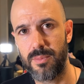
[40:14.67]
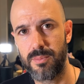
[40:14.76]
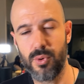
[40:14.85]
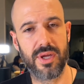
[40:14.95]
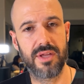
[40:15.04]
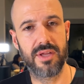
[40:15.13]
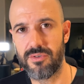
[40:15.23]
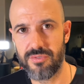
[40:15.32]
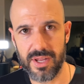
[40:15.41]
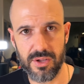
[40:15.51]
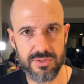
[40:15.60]
Book in for a
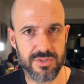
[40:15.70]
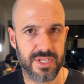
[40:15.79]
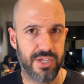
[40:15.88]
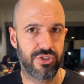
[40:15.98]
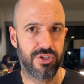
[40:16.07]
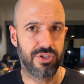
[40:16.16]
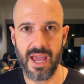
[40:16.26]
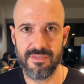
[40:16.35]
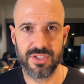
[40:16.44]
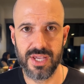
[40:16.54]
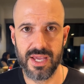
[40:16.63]
free consultation if you
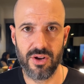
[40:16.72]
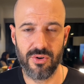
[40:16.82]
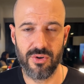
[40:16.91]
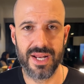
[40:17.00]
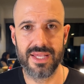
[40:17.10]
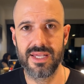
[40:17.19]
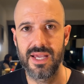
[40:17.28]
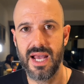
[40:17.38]
haven't yet already.